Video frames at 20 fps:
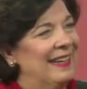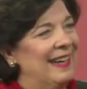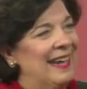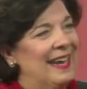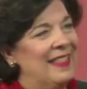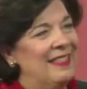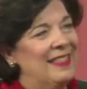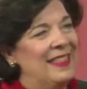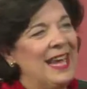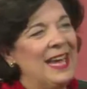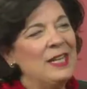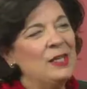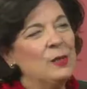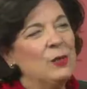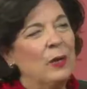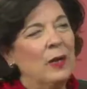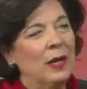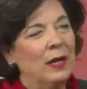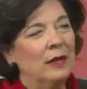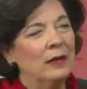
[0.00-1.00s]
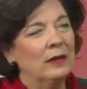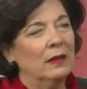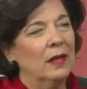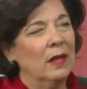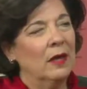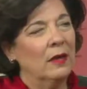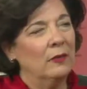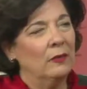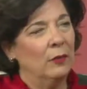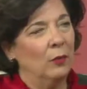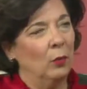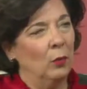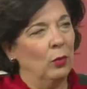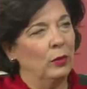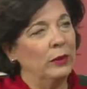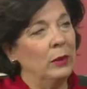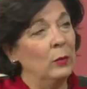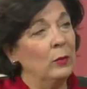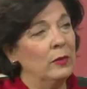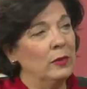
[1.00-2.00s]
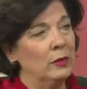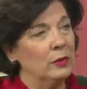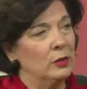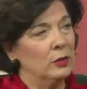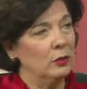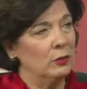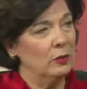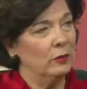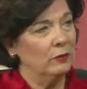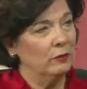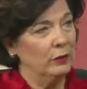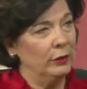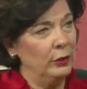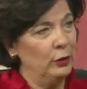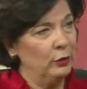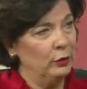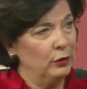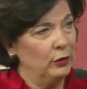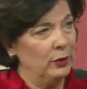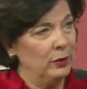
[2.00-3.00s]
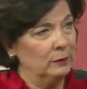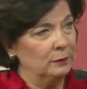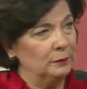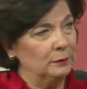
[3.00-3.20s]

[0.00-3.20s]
And that's why I love working with intuitive leadership,